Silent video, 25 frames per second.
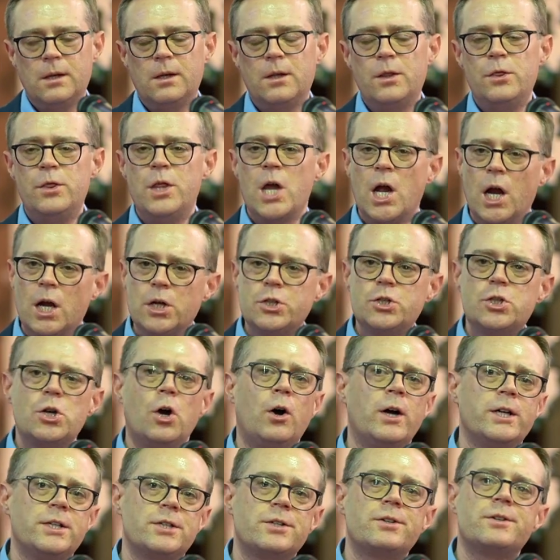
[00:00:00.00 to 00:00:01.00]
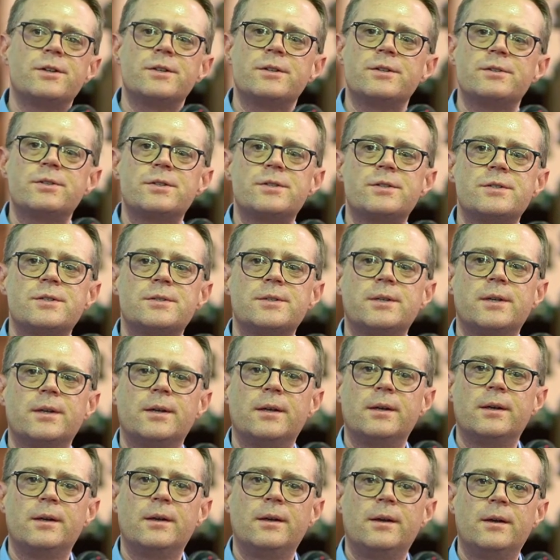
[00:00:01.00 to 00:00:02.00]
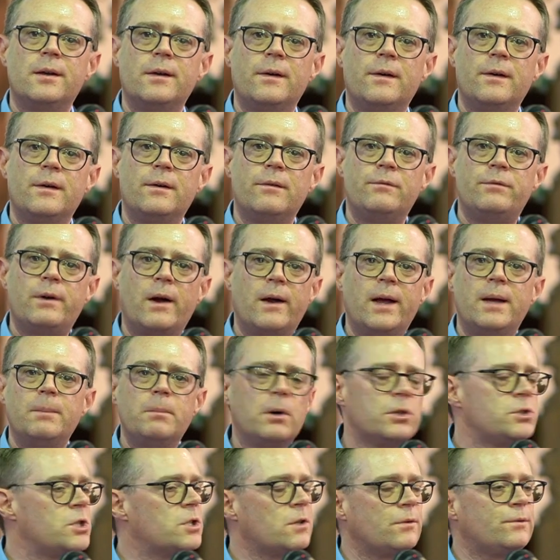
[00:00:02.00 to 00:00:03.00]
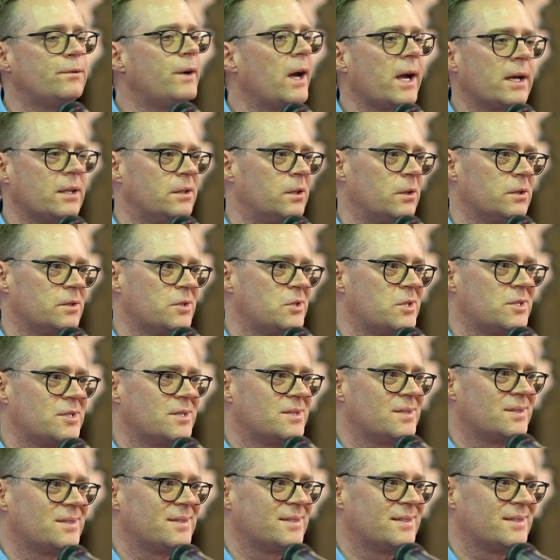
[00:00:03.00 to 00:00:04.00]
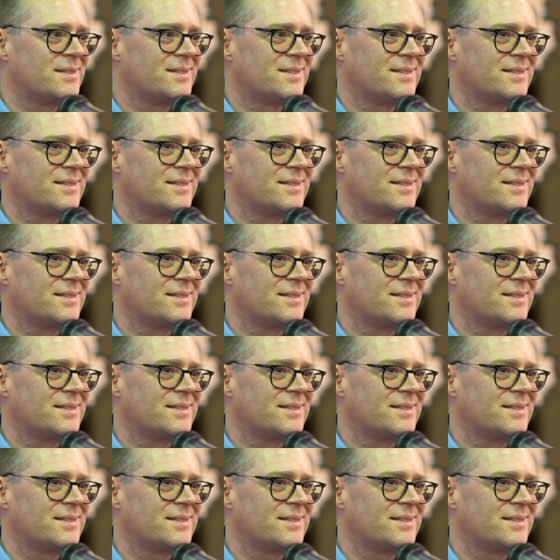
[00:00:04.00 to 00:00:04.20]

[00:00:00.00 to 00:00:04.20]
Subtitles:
their choices very much affect us.